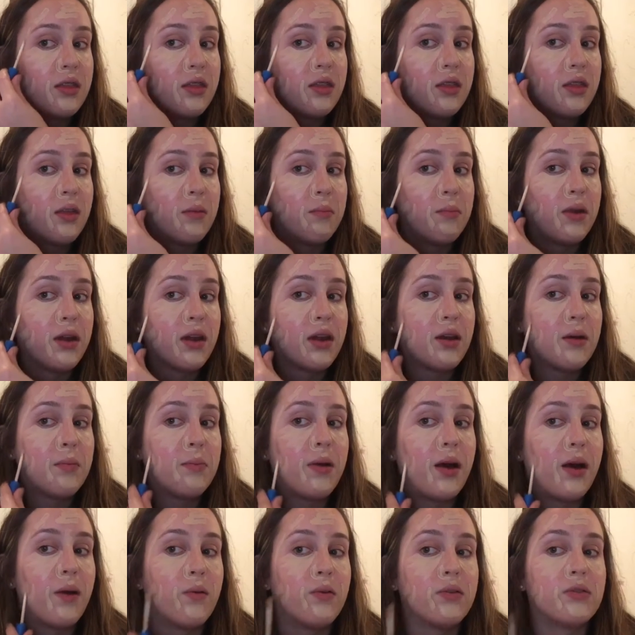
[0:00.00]
the makeup
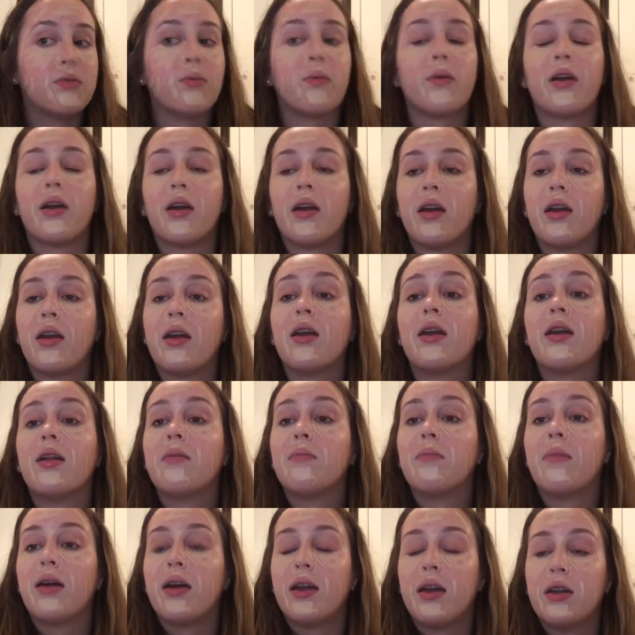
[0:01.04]
I was wearing in
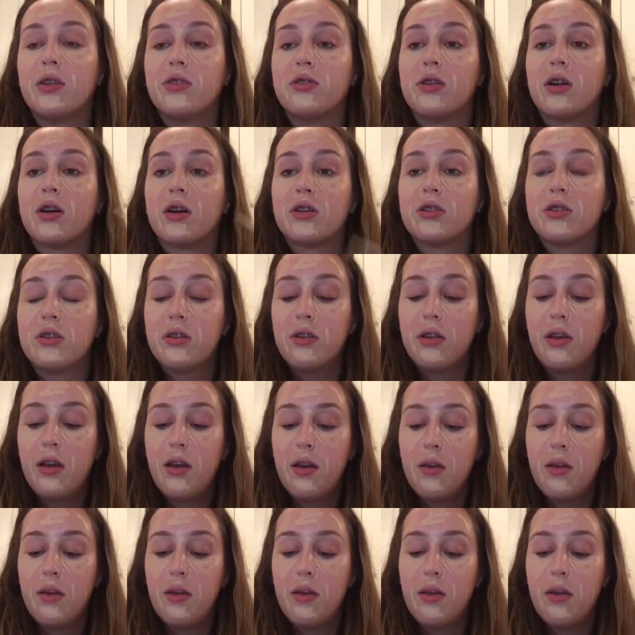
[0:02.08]
my introduction